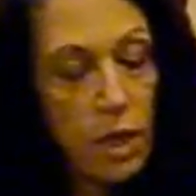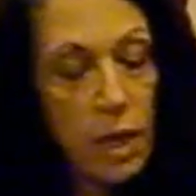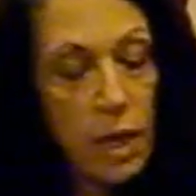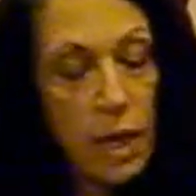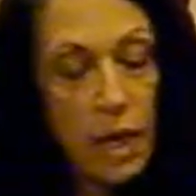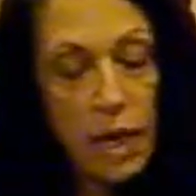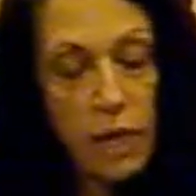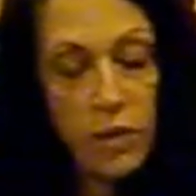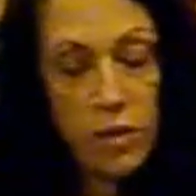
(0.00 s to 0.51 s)

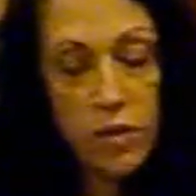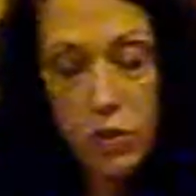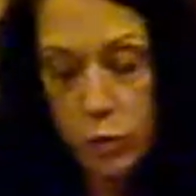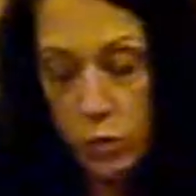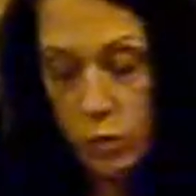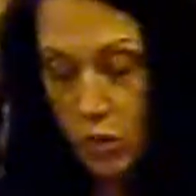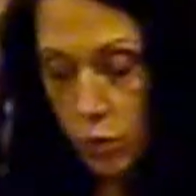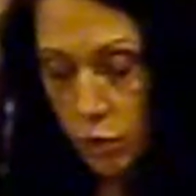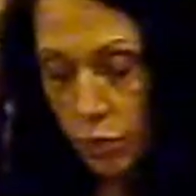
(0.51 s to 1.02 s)
And this was
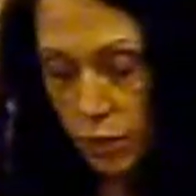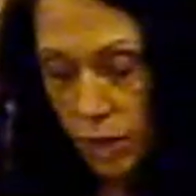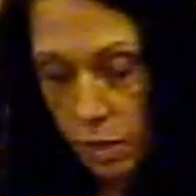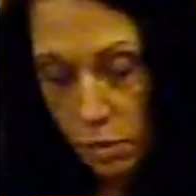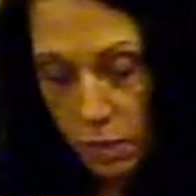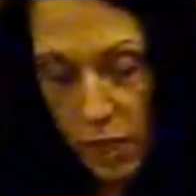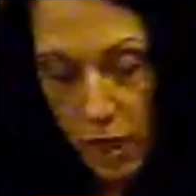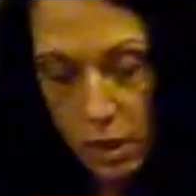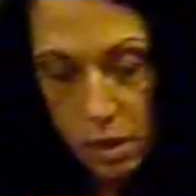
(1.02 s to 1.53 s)
spray
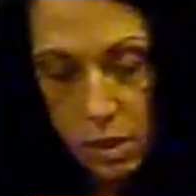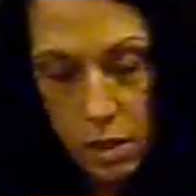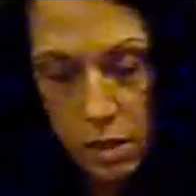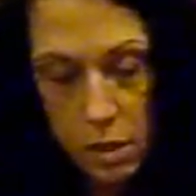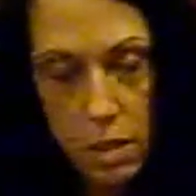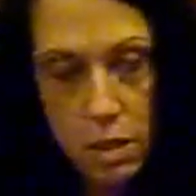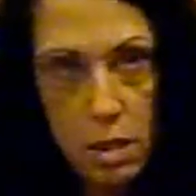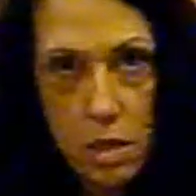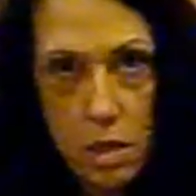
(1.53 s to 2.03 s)
painted
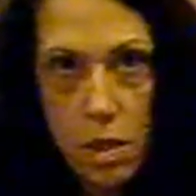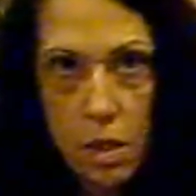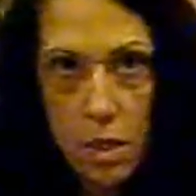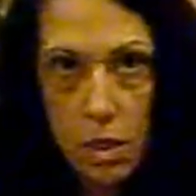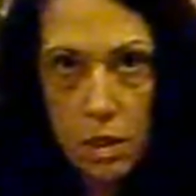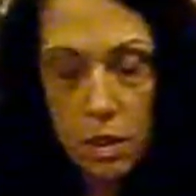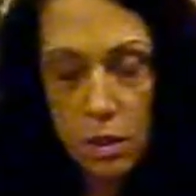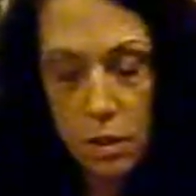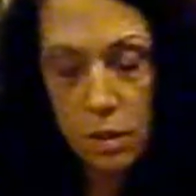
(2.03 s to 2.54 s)

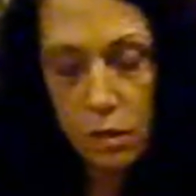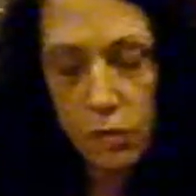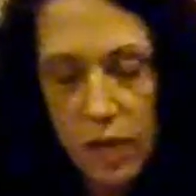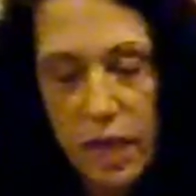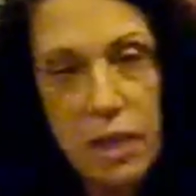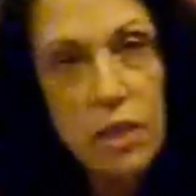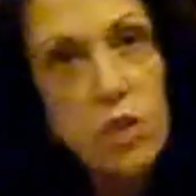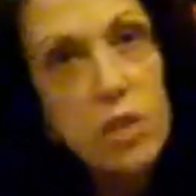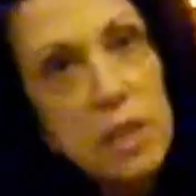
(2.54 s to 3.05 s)
silver,
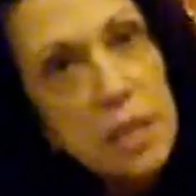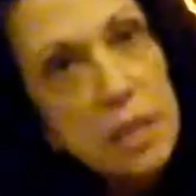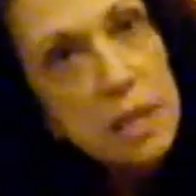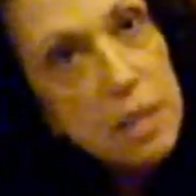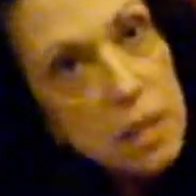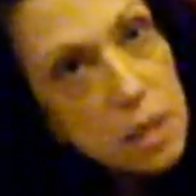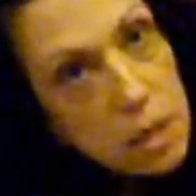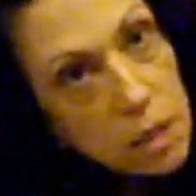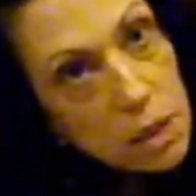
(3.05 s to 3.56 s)
actually a
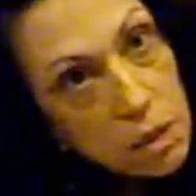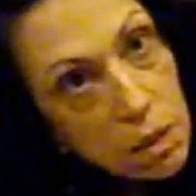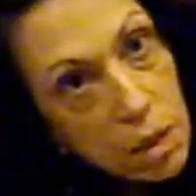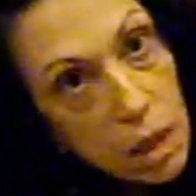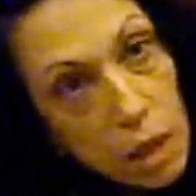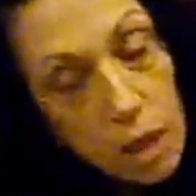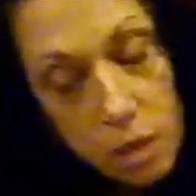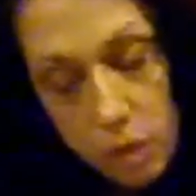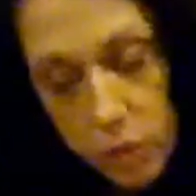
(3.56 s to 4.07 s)
steel
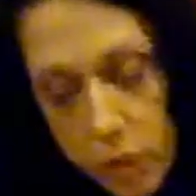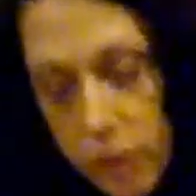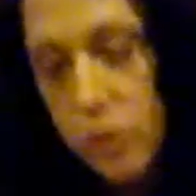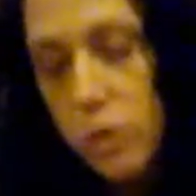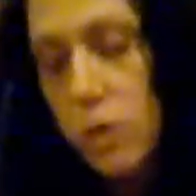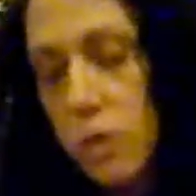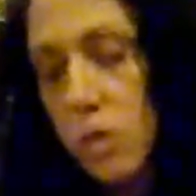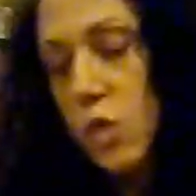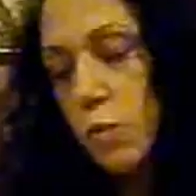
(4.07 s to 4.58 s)
color. Here's the
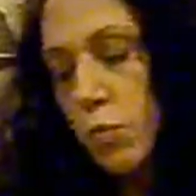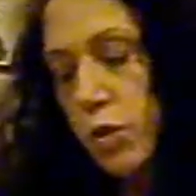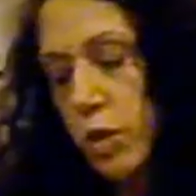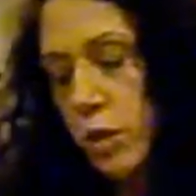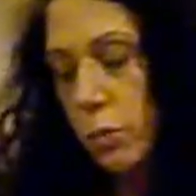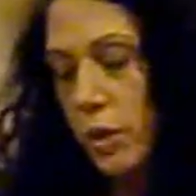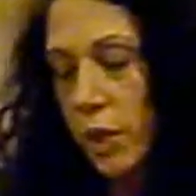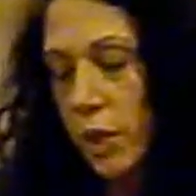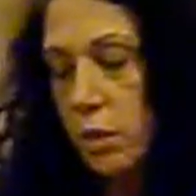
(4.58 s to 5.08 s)
spray
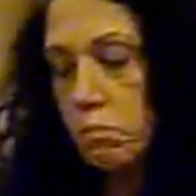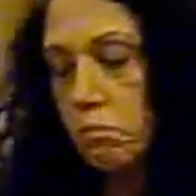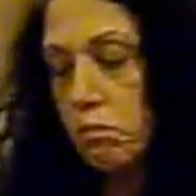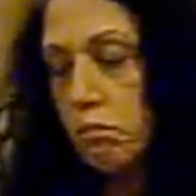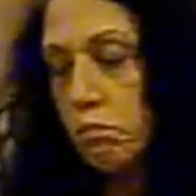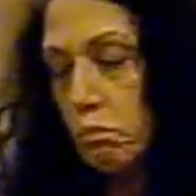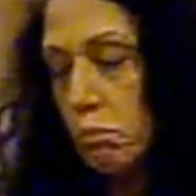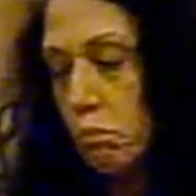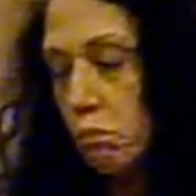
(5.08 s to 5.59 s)
paint,
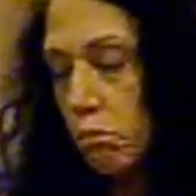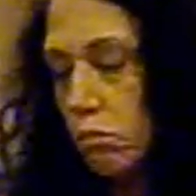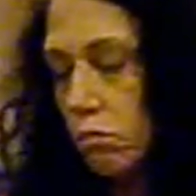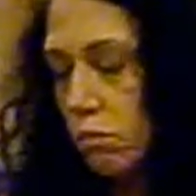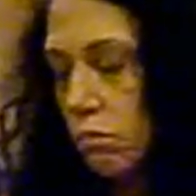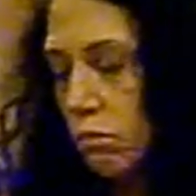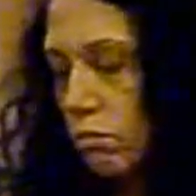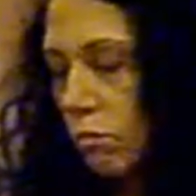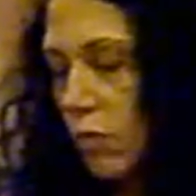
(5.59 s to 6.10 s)

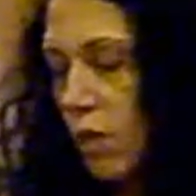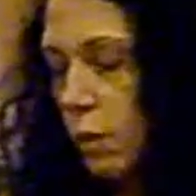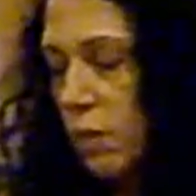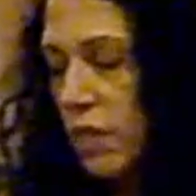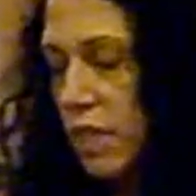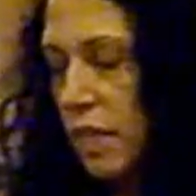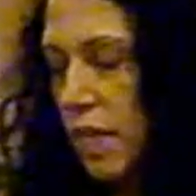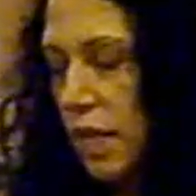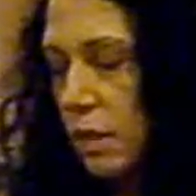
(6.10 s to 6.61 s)

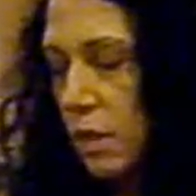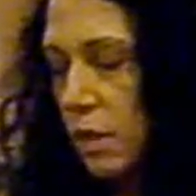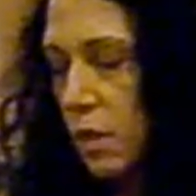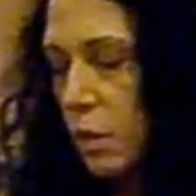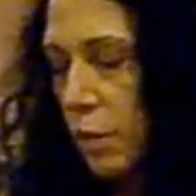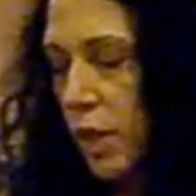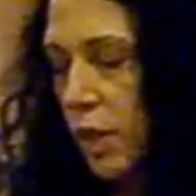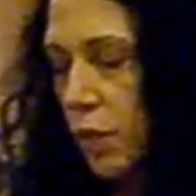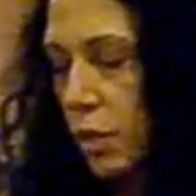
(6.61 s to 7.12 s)
metallic
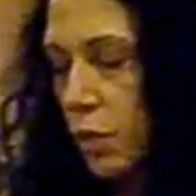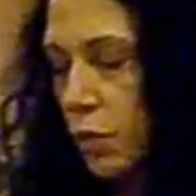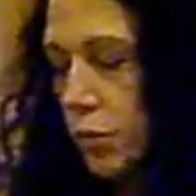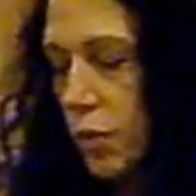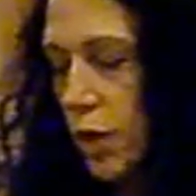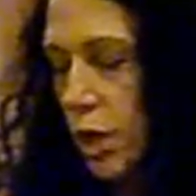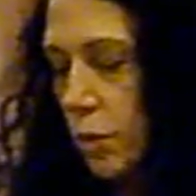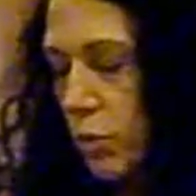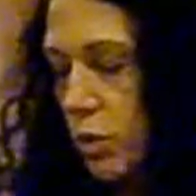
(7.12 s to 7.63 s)
paint and
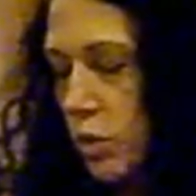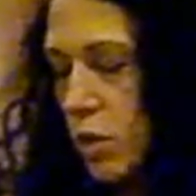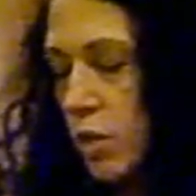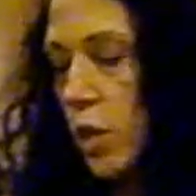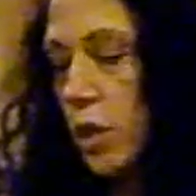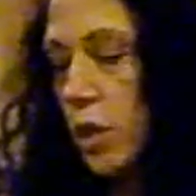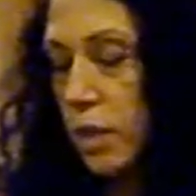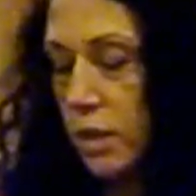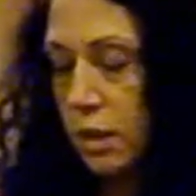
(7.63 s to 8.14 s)
primer, dark
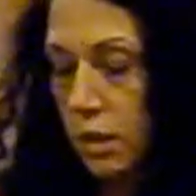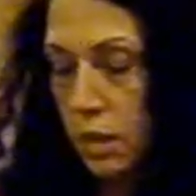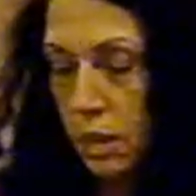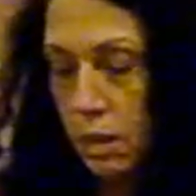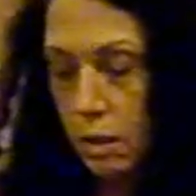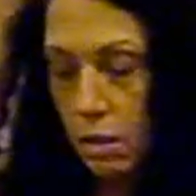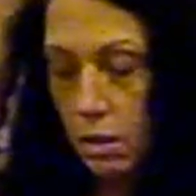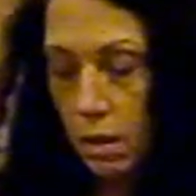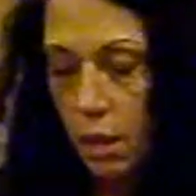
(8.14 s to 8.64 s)
steel.
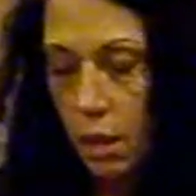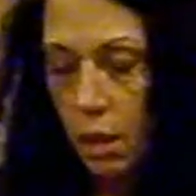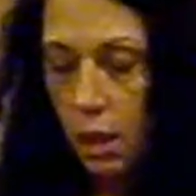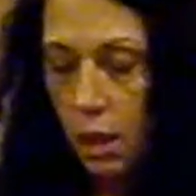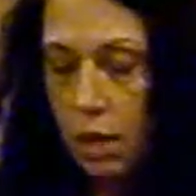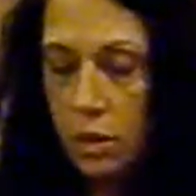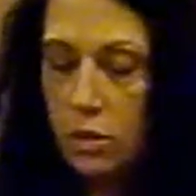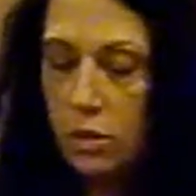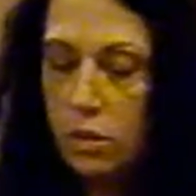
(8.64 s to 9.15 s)
So
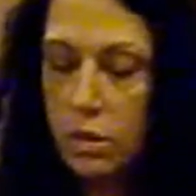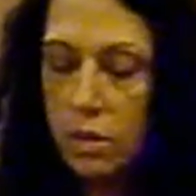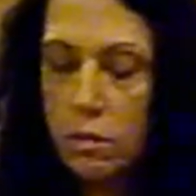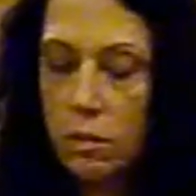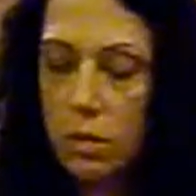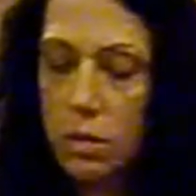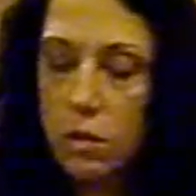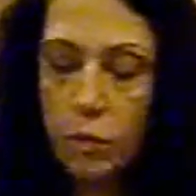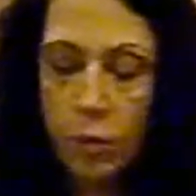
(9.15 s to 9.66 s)
this is the
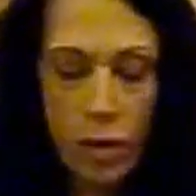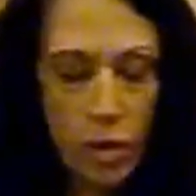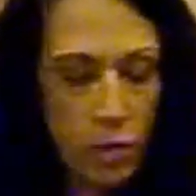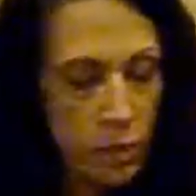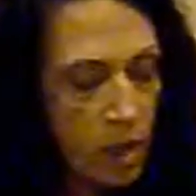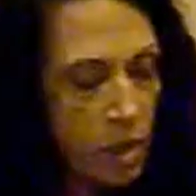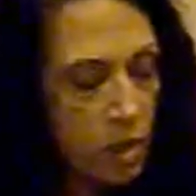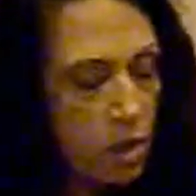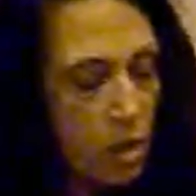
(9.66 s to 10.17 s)
spray paint
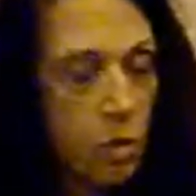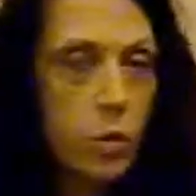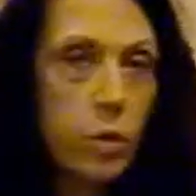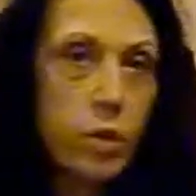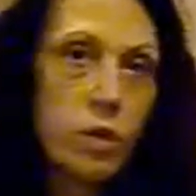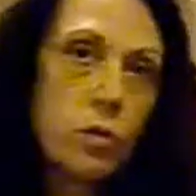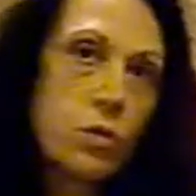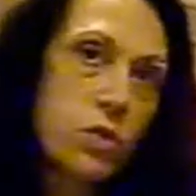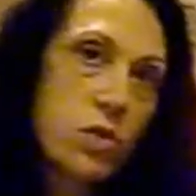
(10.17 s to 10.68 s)
that we
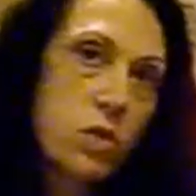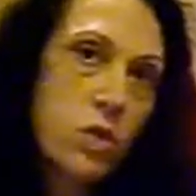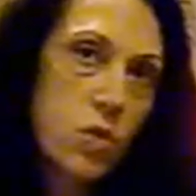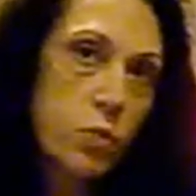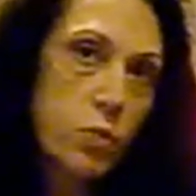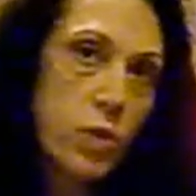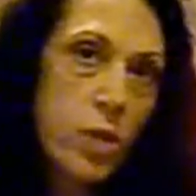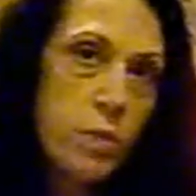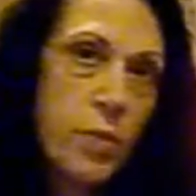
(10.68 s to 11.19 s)
used to
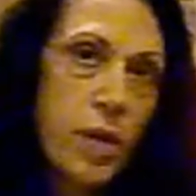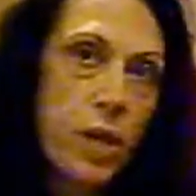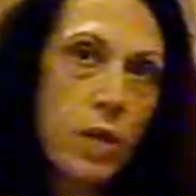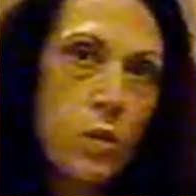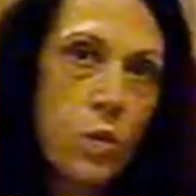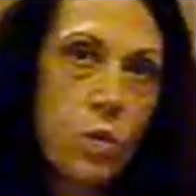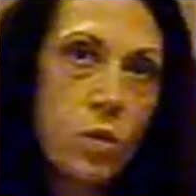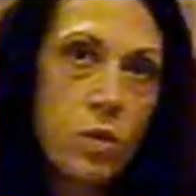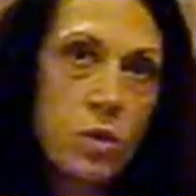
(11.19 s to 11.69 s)
spray paint
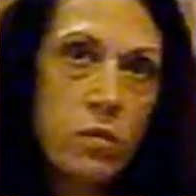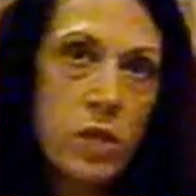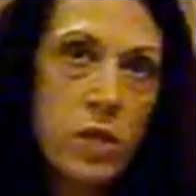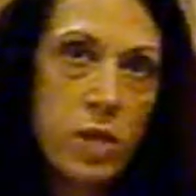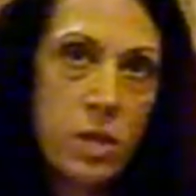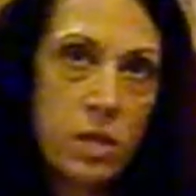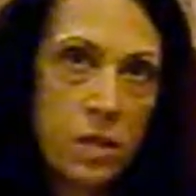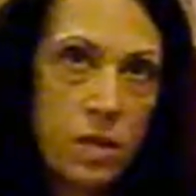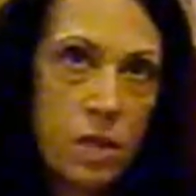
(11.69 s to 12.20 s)
all of the
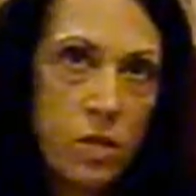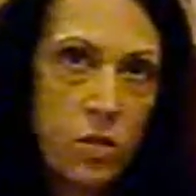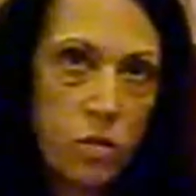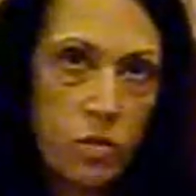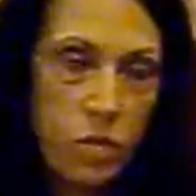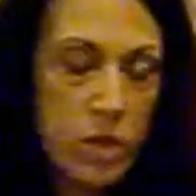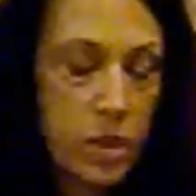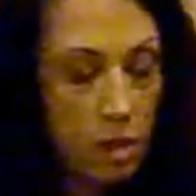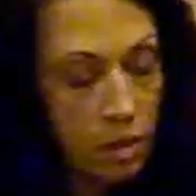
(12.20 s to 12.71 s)

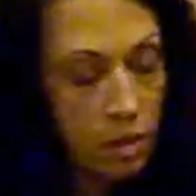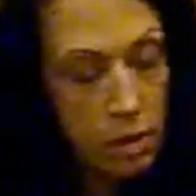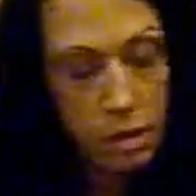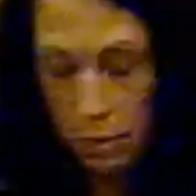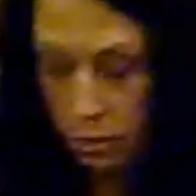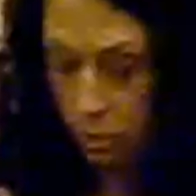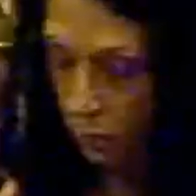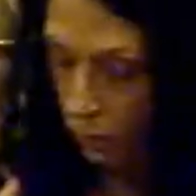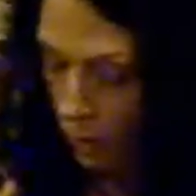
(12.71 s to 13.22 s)
accessories
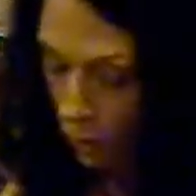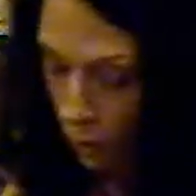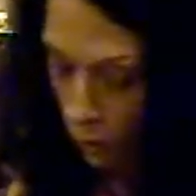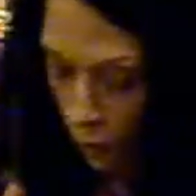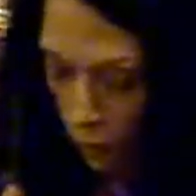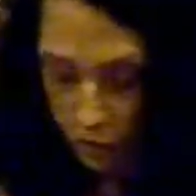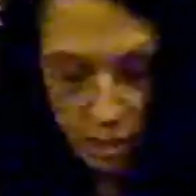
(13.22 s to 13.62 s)
with.